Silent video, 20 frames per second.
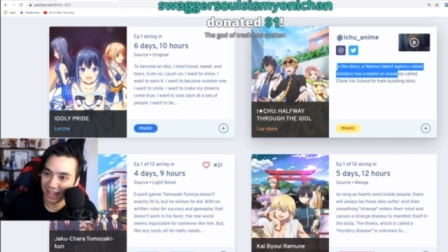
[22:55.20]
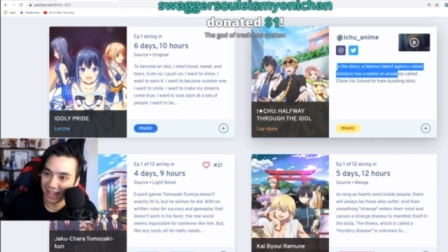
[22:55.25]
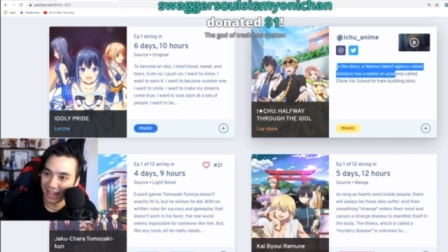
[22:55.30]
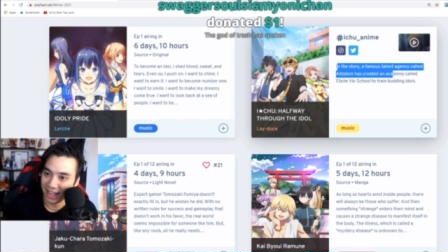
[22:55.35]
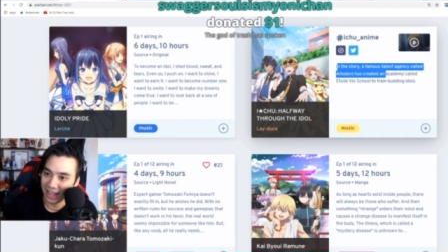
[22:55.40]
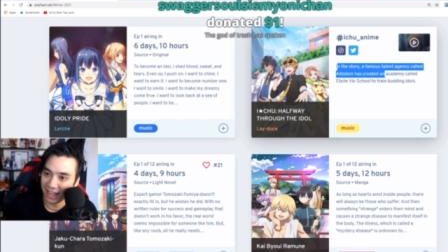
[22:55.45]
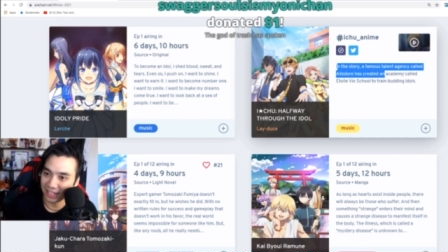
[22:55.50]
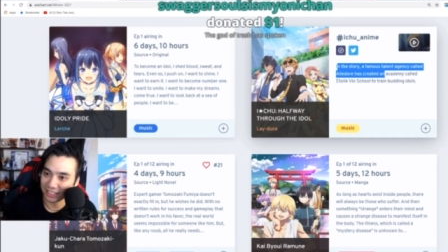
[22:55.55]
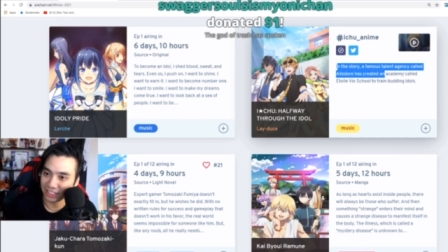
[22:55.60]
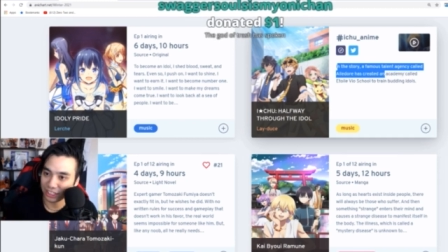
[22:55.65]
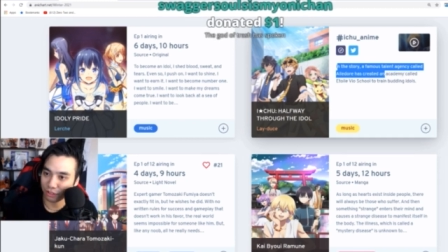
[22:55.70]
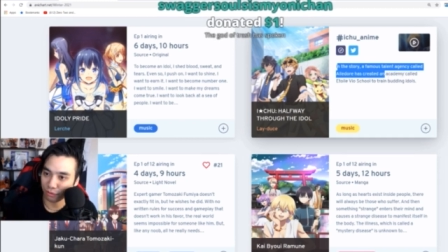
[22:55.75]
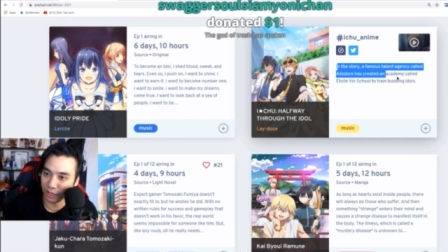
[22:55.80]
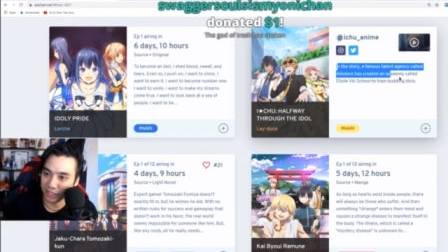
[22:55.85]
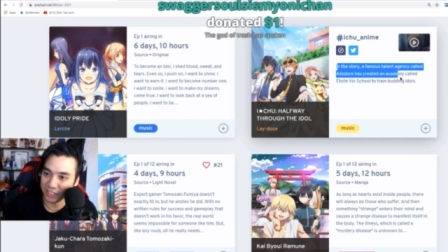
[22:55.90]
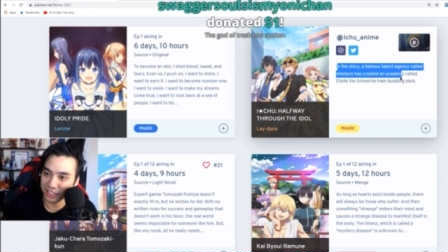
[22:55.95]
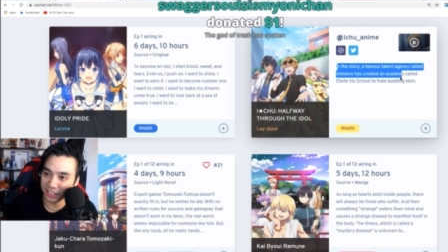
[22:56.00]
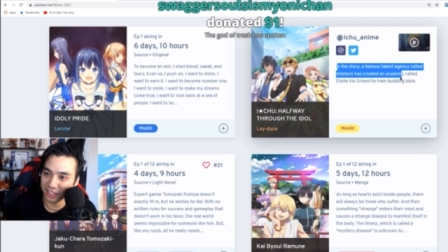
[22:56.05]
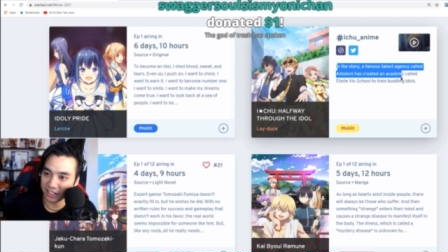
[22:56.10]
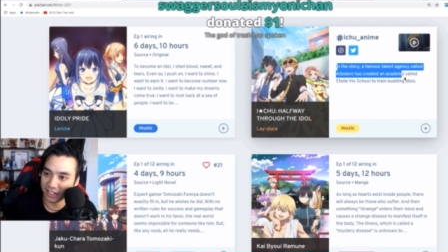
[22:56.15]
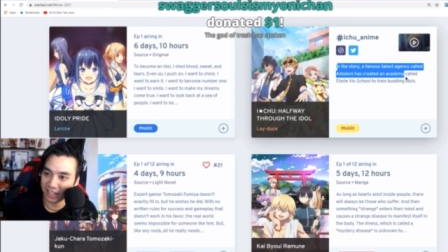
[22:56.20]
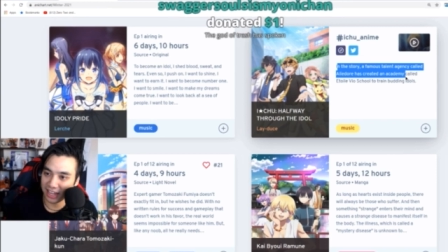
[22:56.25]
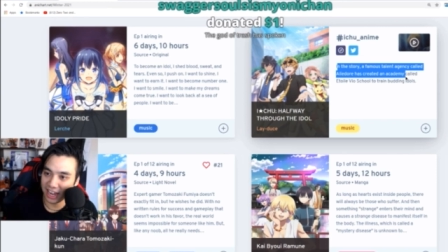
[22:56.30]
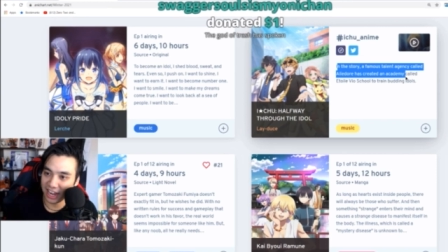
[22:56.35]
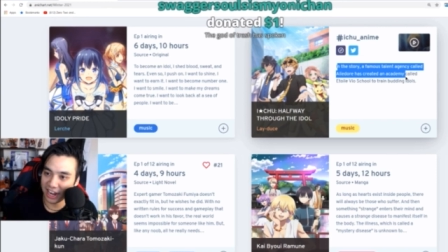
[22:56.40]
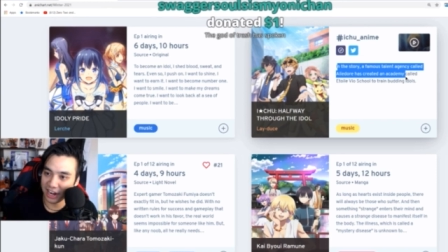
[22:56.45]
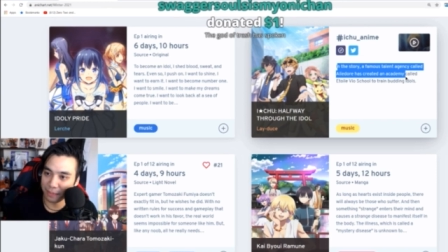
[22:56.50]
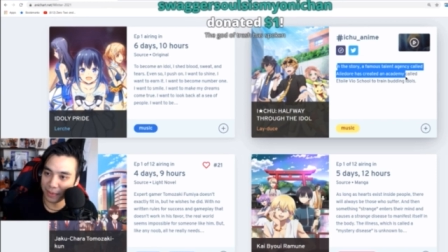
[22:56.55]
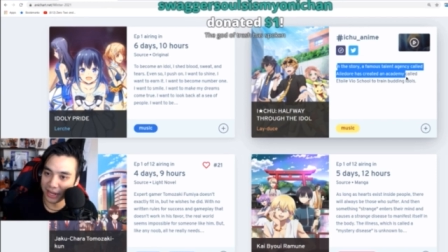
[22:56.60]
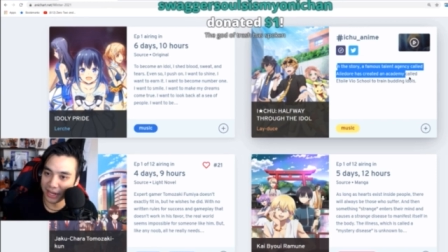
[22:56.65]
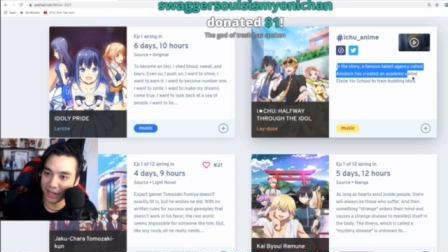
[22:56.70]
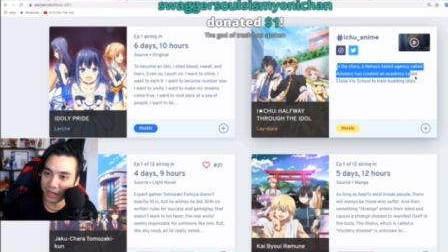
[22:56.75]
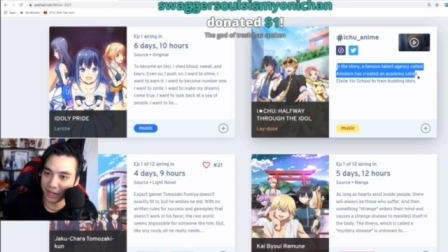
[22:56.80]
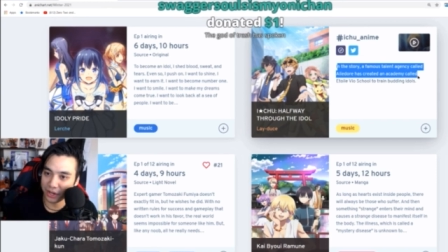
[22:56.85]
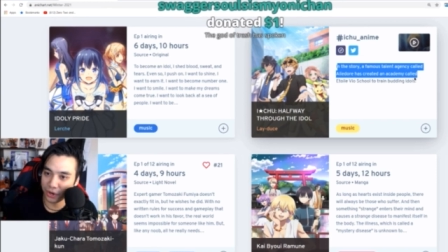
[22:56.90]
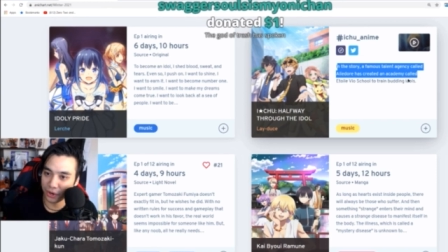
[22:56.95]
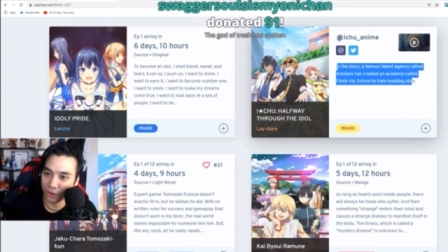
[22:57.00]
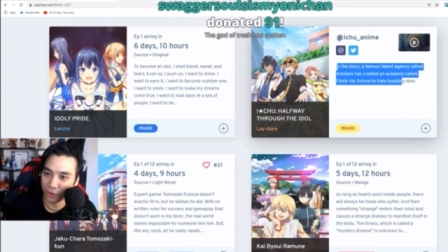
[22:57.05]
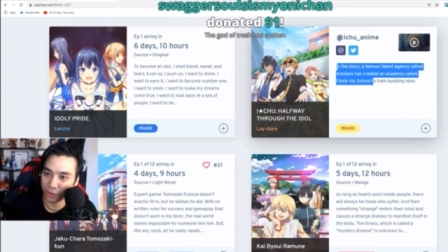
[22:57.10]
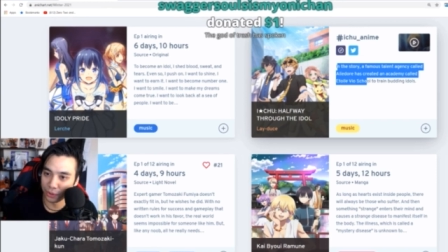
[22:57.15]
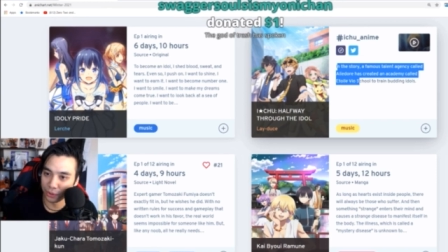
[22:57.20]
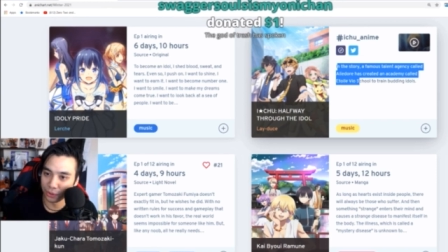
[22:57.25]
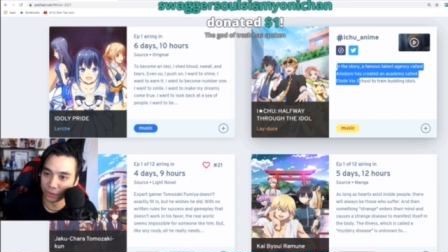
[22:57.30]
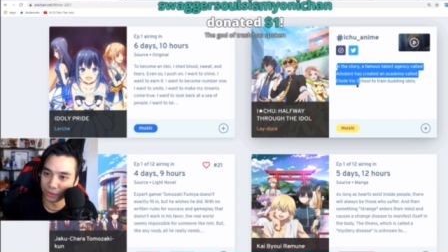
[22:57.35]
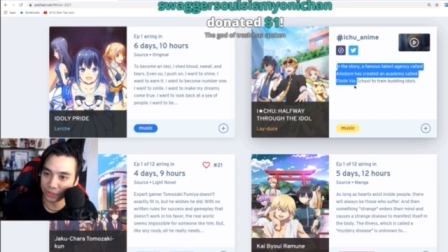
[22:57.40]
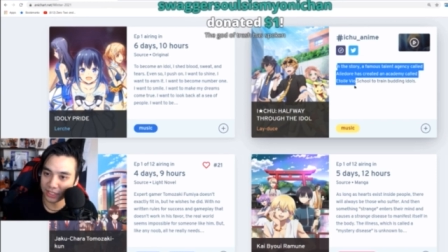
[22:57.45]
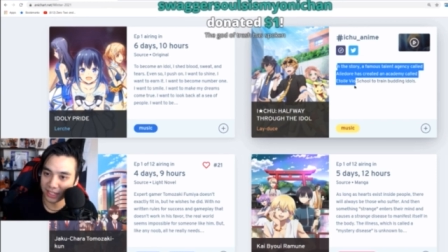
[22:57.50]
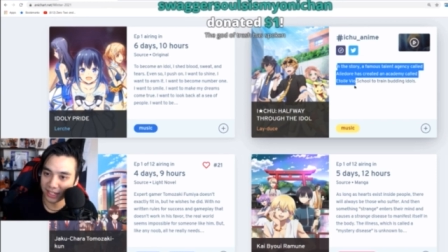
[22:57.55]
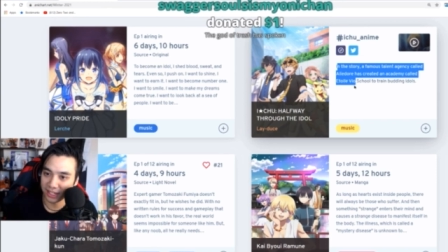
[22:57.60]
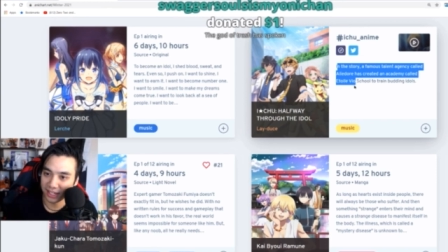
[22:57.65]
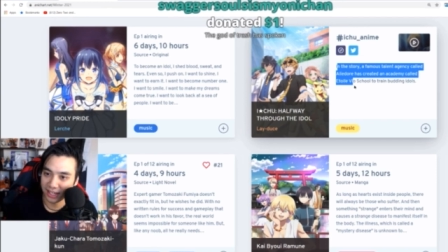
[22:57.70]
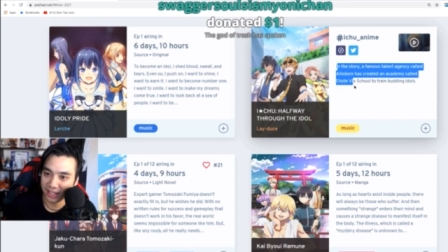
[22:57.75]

Has created an academy called